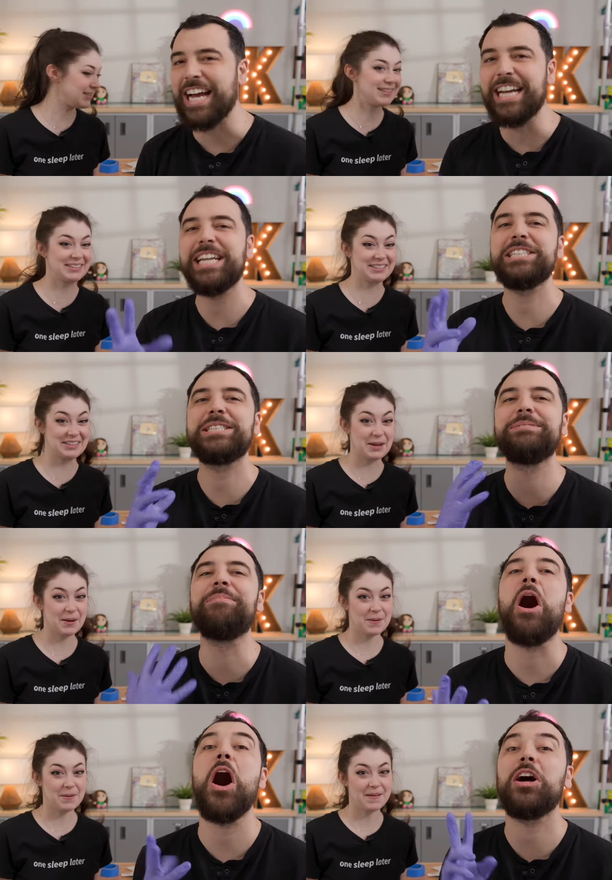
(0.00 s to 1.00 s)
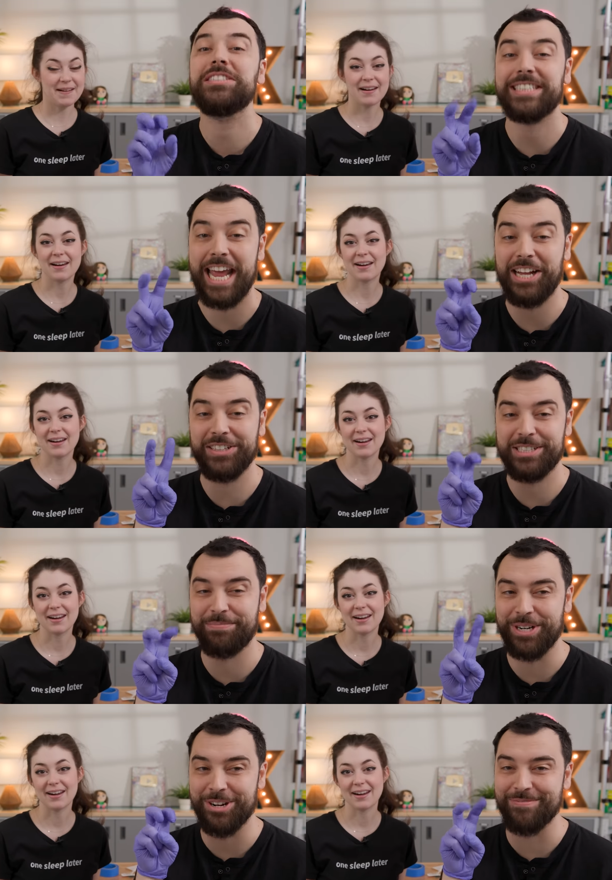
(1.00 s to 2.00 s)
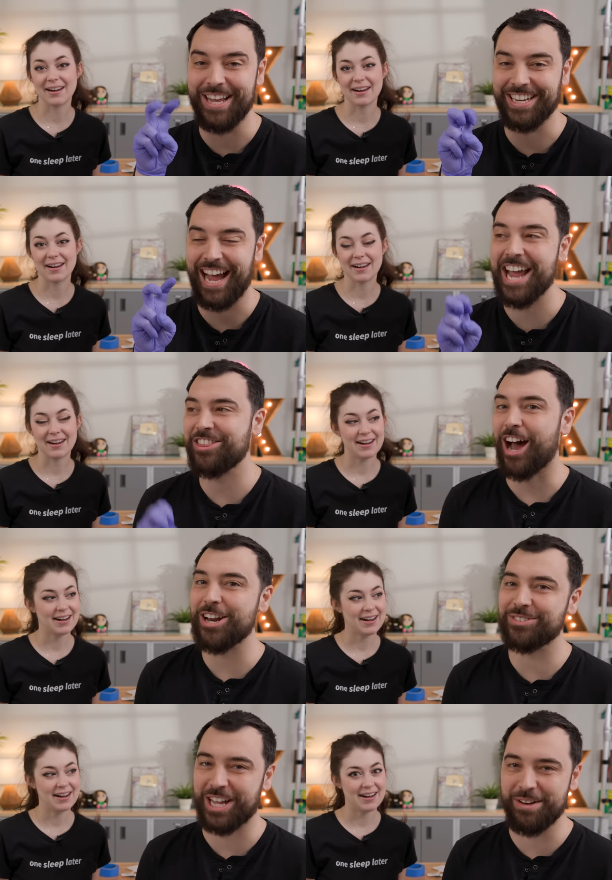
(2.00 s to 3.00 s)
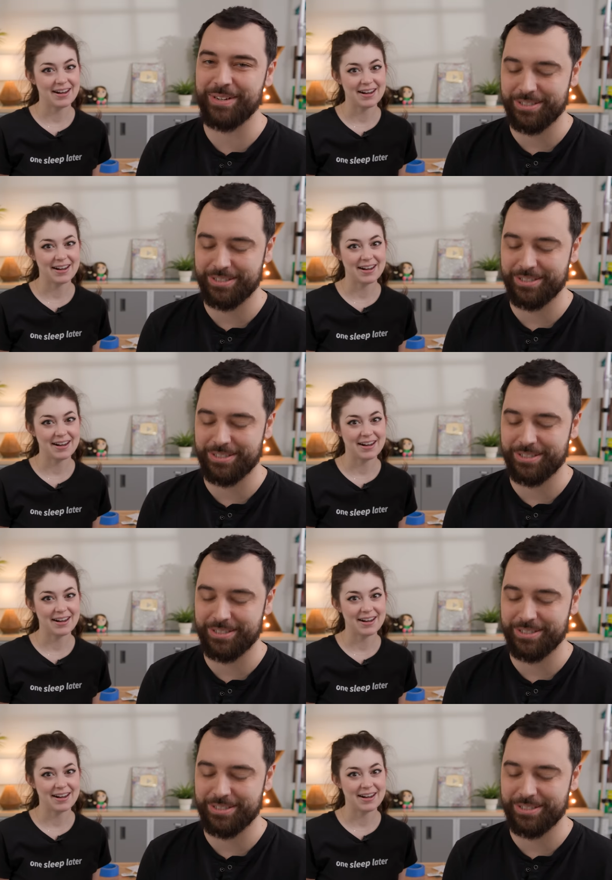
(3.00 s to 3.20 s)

Speaker 1: I did a small scale experiment. I thought it was gonna be